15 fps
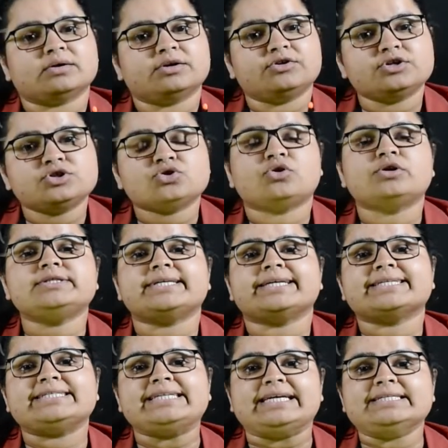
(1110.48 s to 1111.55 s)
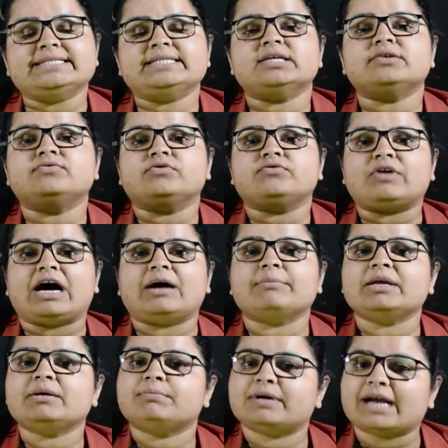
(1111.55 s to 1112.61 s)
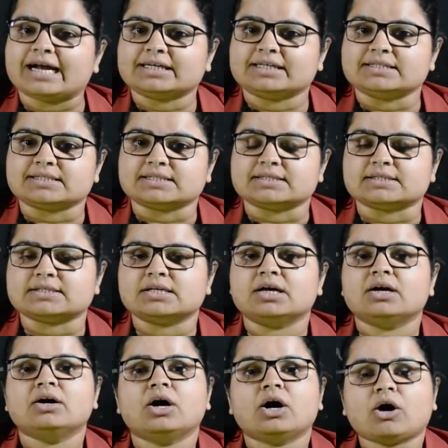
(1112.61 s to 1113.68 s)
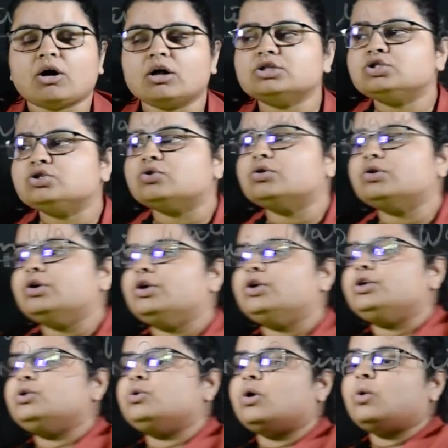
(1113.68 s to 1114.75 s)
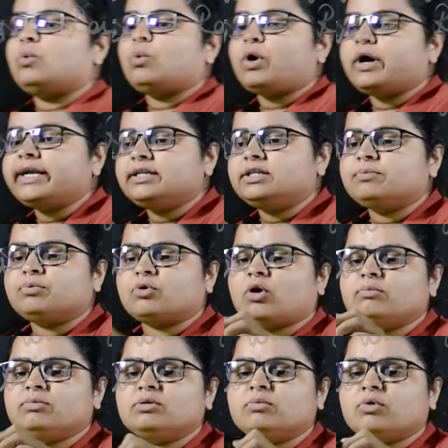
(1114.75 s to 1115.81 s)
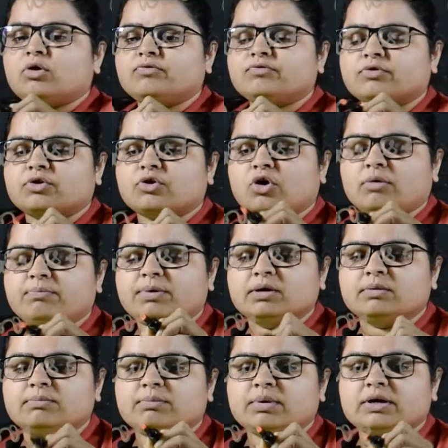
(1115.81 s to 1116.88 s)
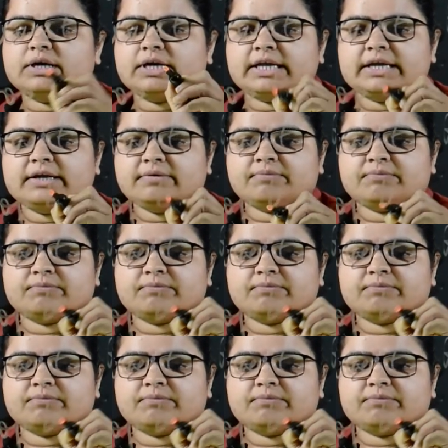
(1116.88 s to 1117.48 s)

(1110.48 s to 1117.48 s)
resource extensive farming practices. Also, to avoid the problem of crop burning,